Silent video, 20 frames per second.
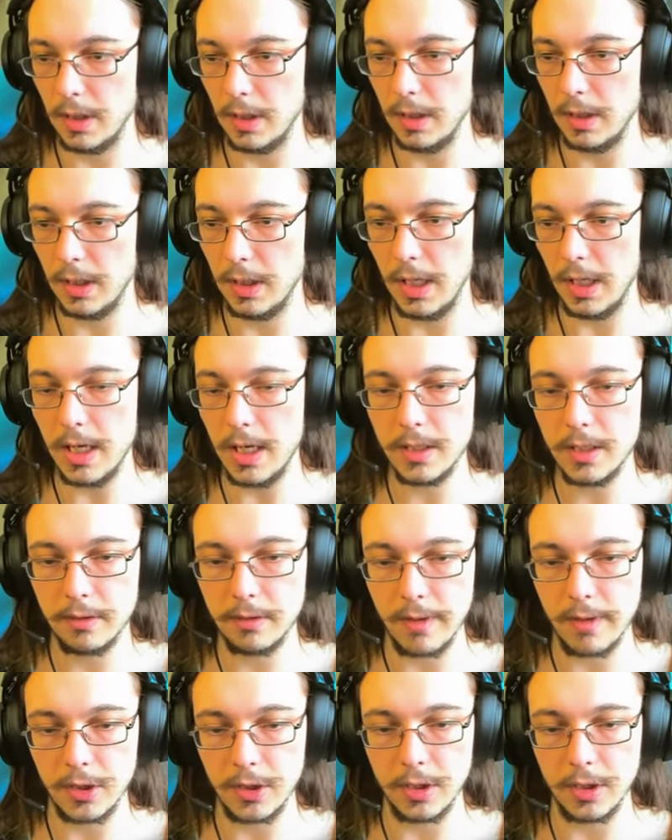in the east
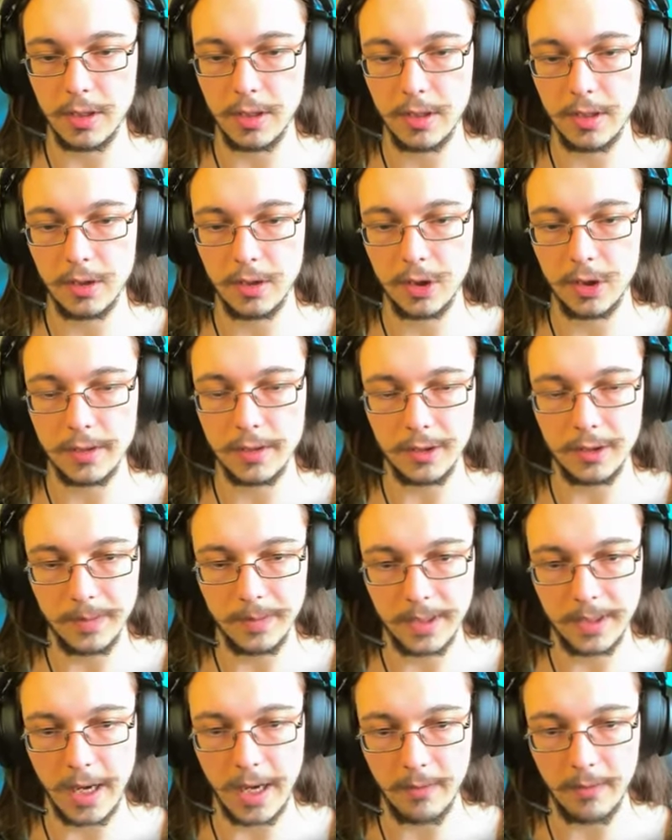direction, just a little
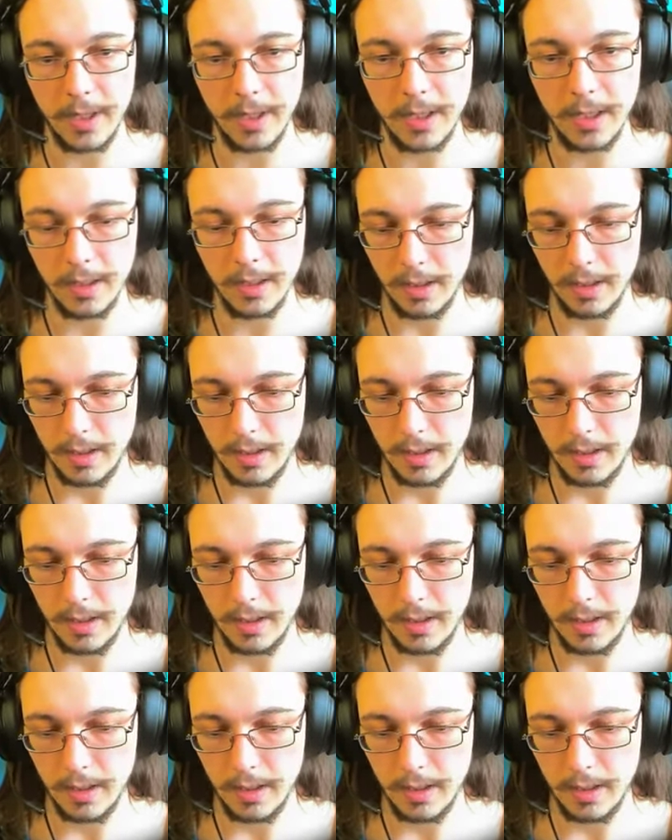bit that way.